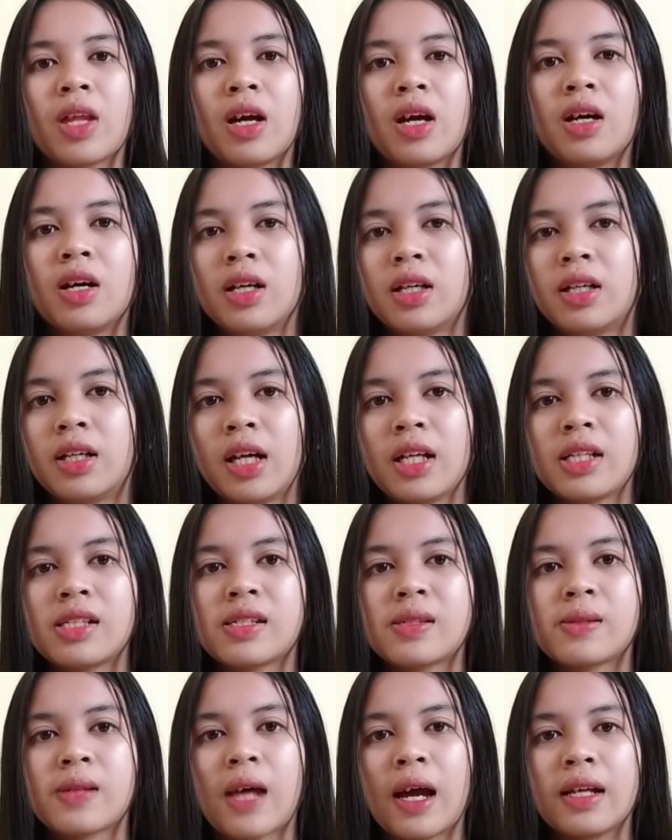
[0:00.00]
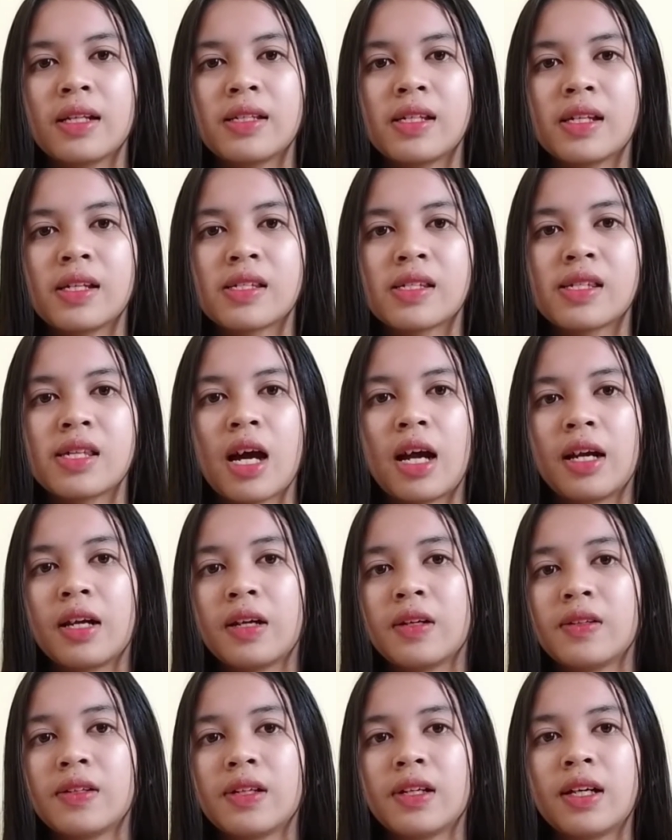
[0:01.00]
a great scientist
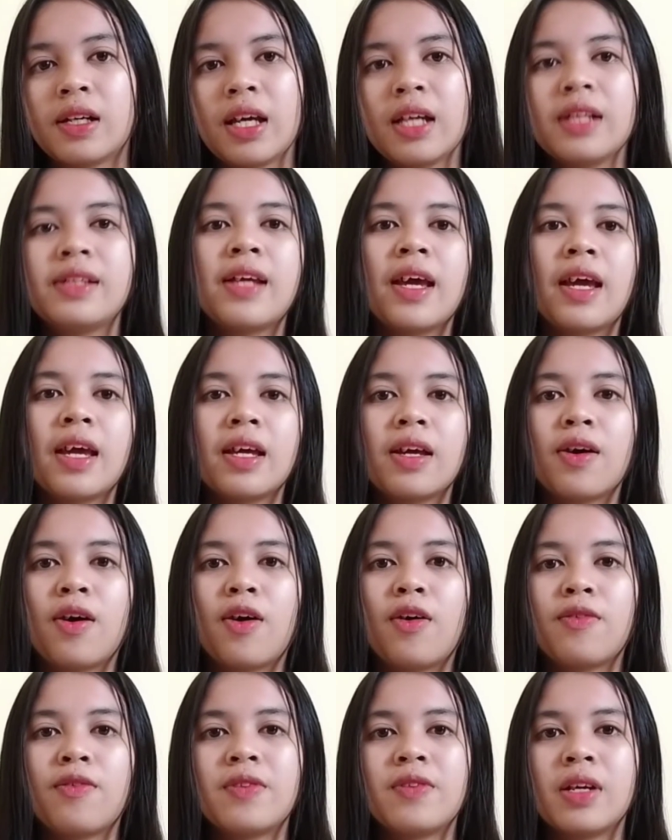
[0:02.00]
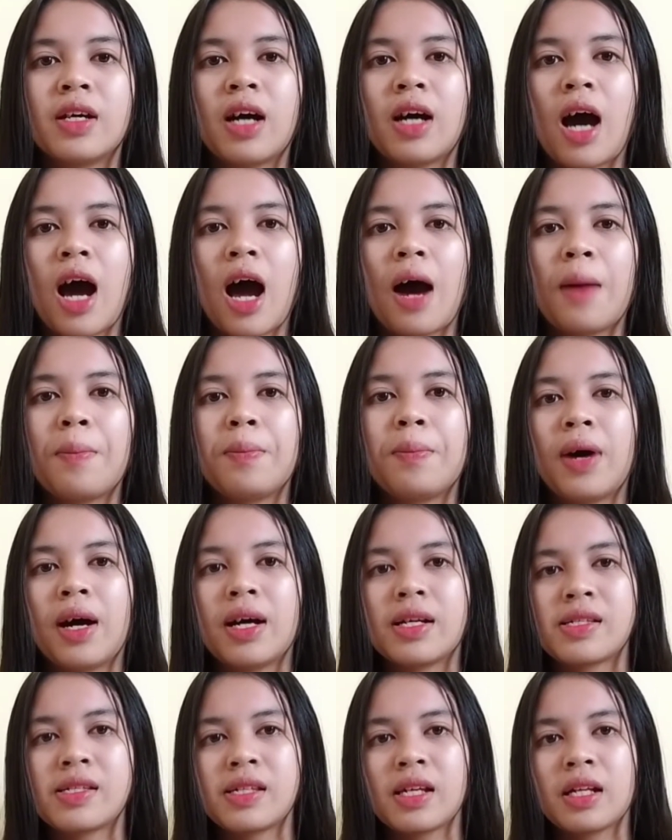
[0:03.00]
during the heyday of the
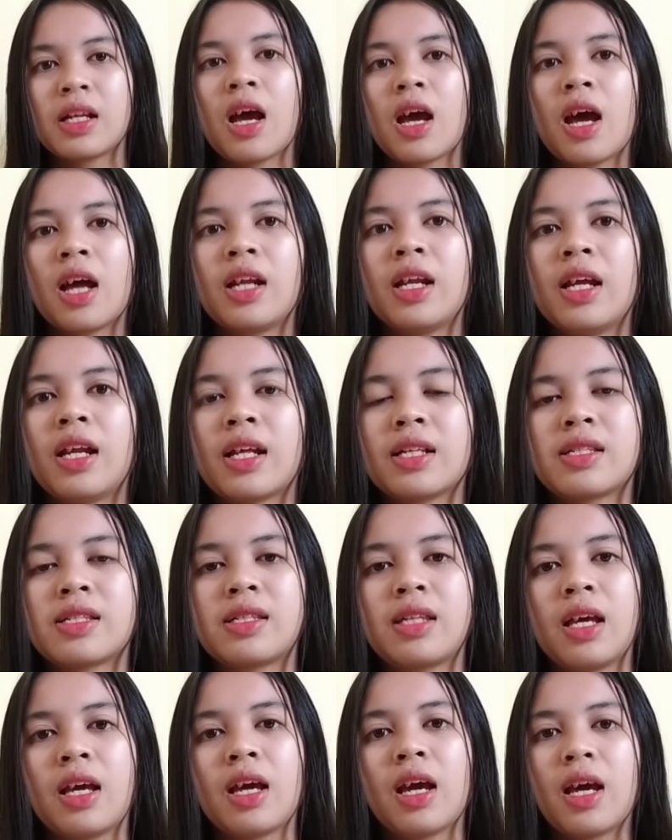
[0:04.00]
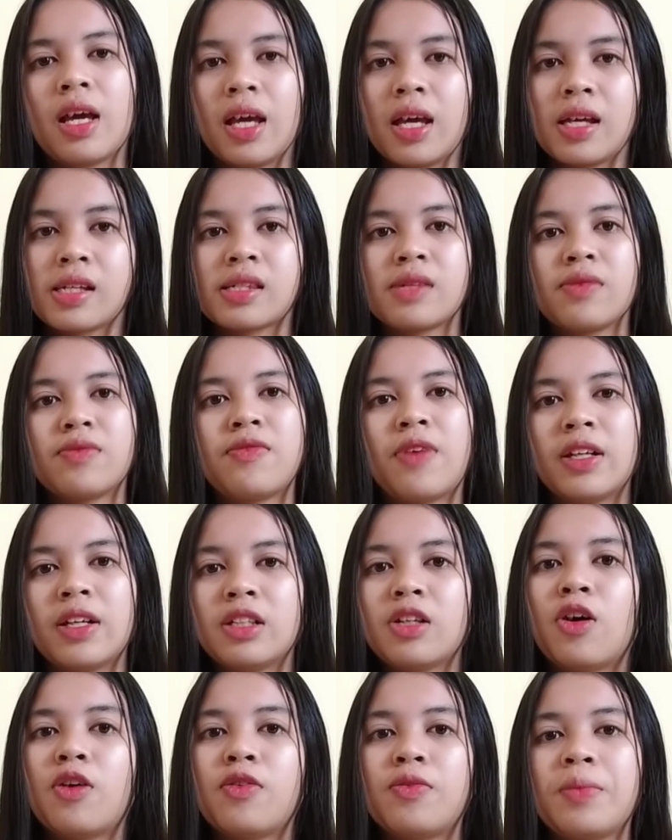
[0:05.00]
Abbasid dynasty. He is the father
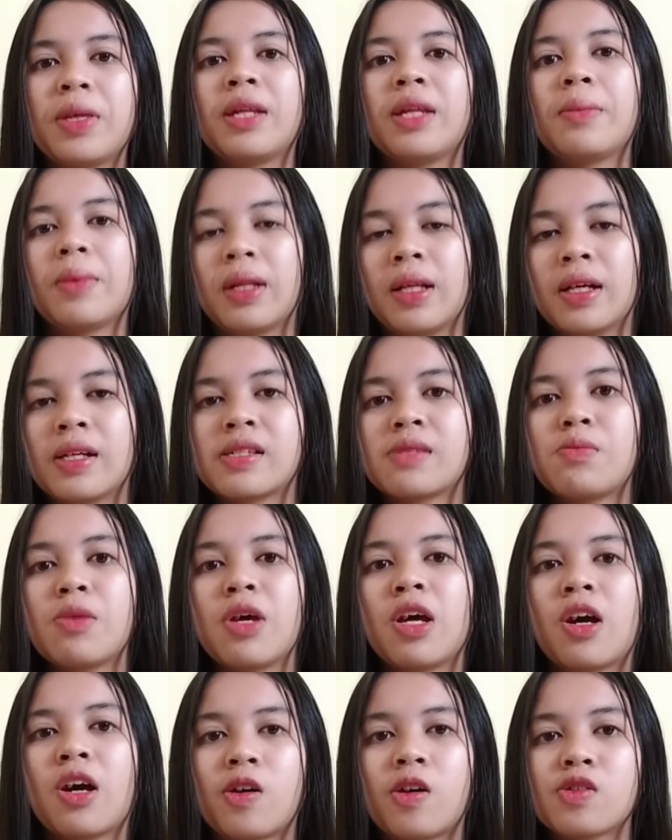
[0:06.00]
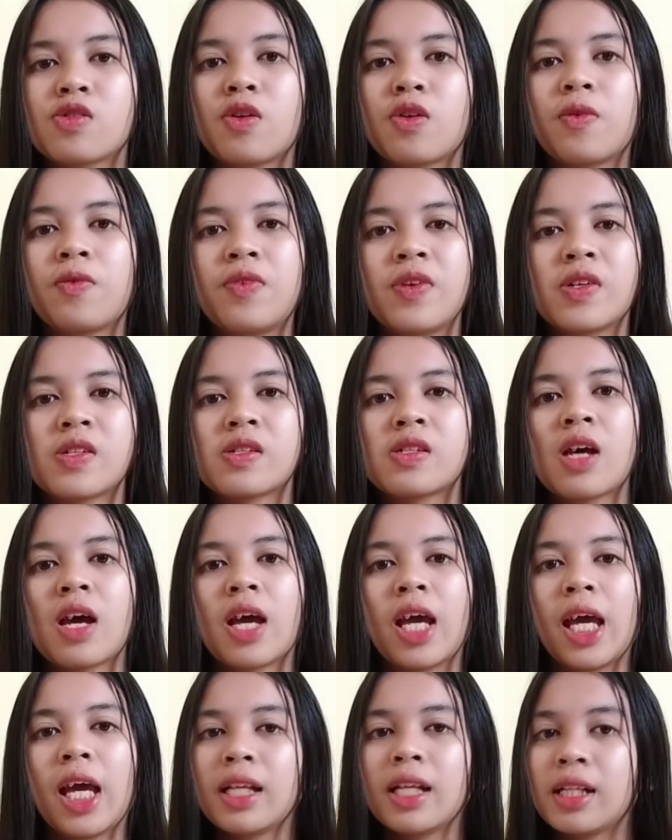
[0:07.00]
of mathematics because of his
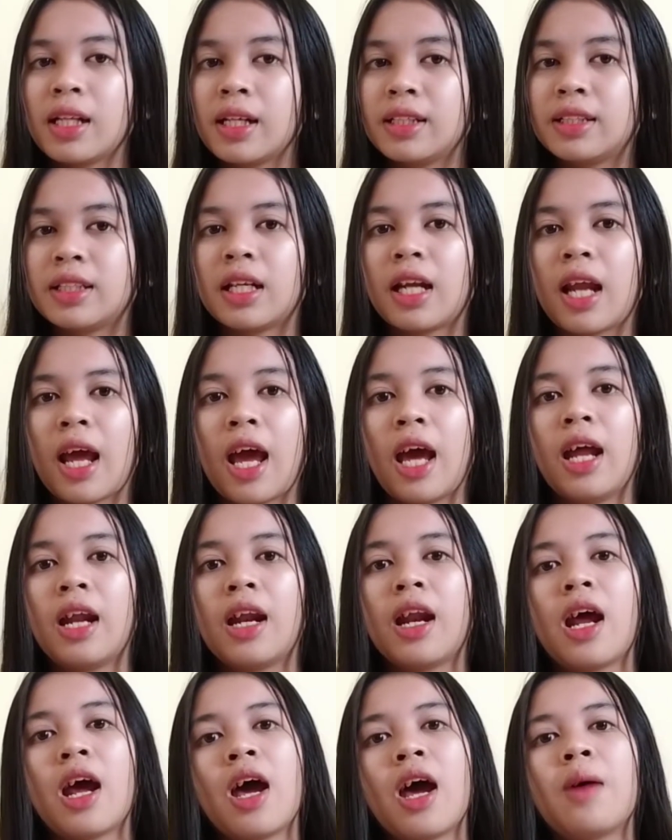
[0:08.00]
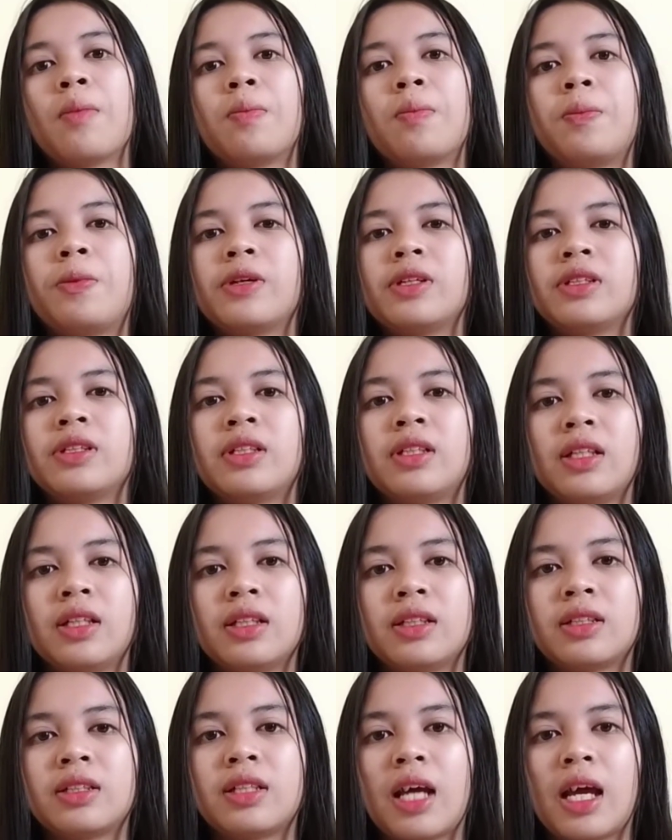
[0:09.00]
intelligence and
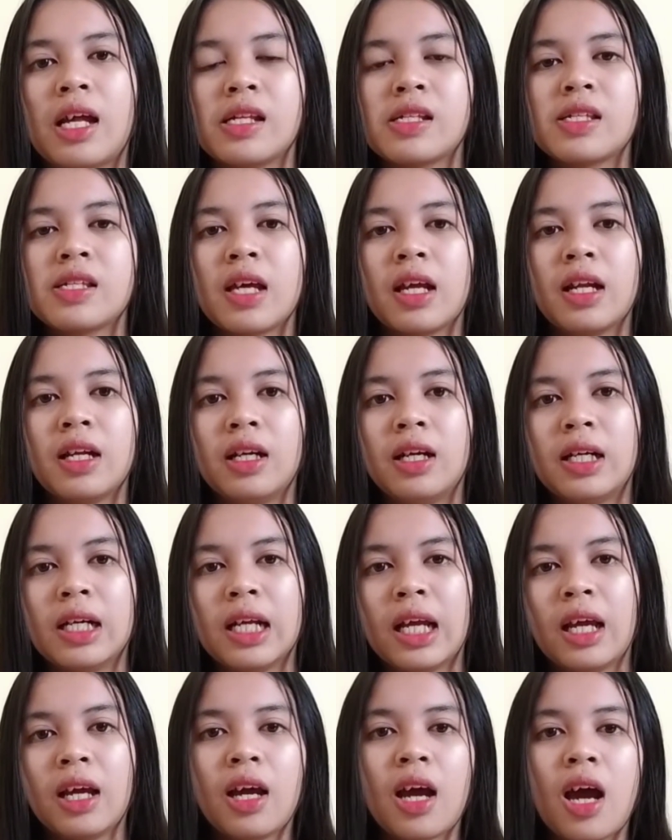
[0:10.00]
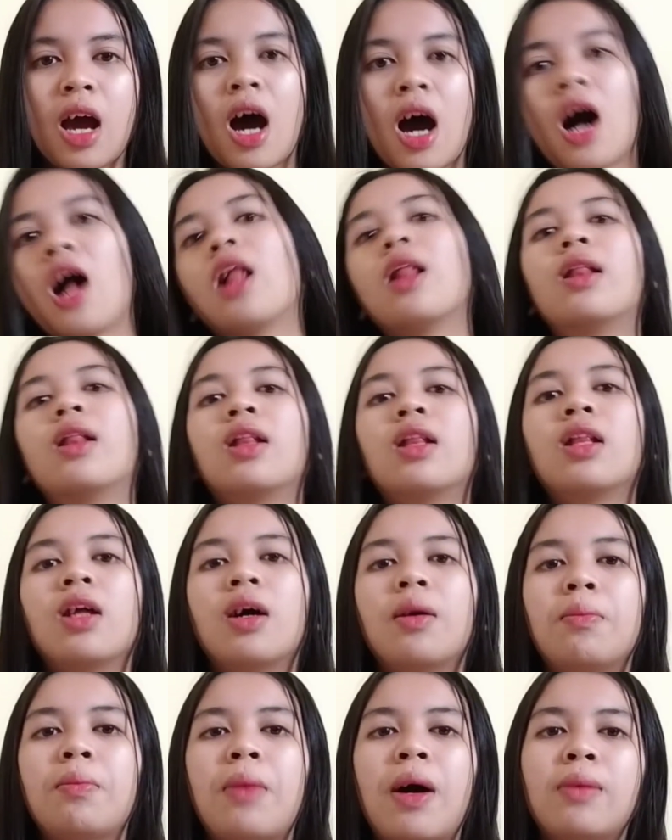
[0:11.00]
persistence in learning.
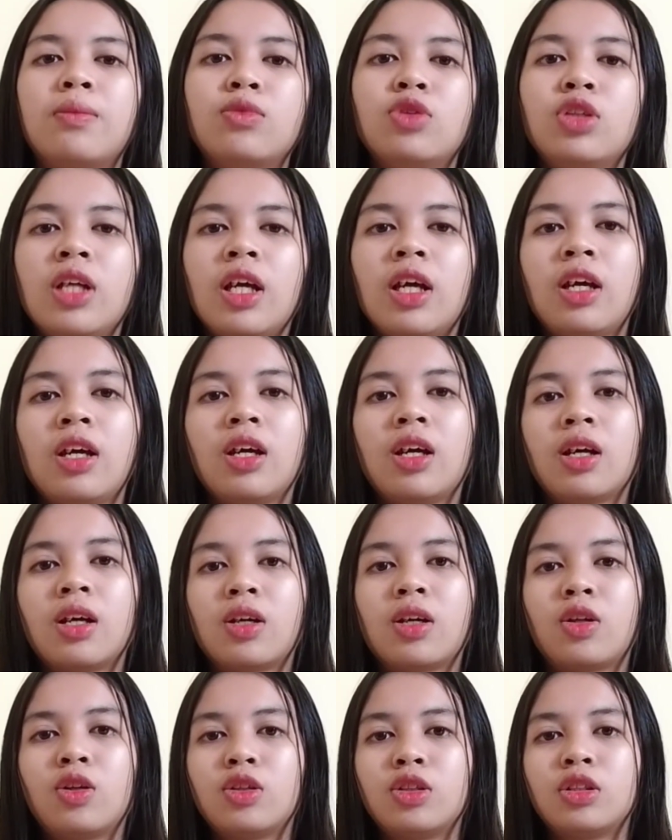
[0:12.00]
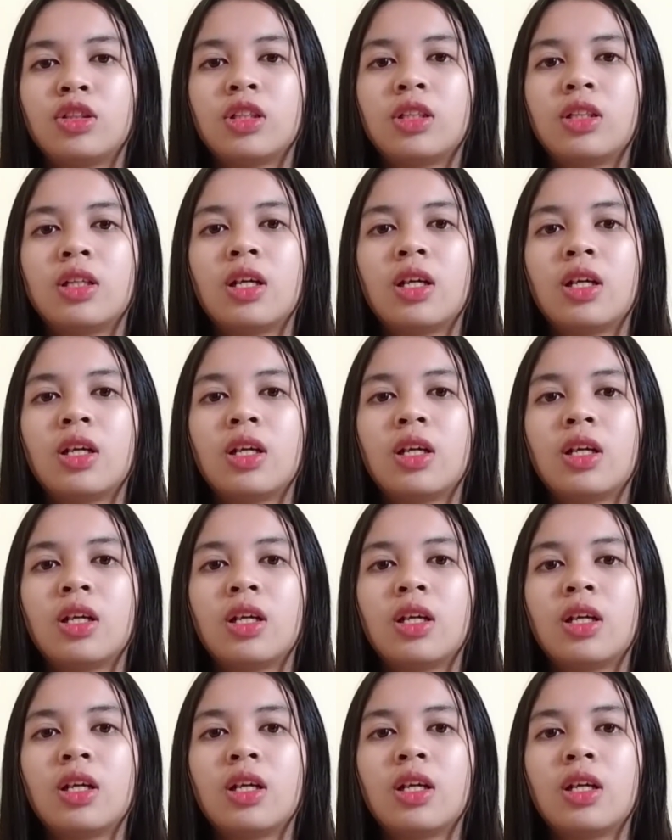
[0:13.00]
Al-Mamun included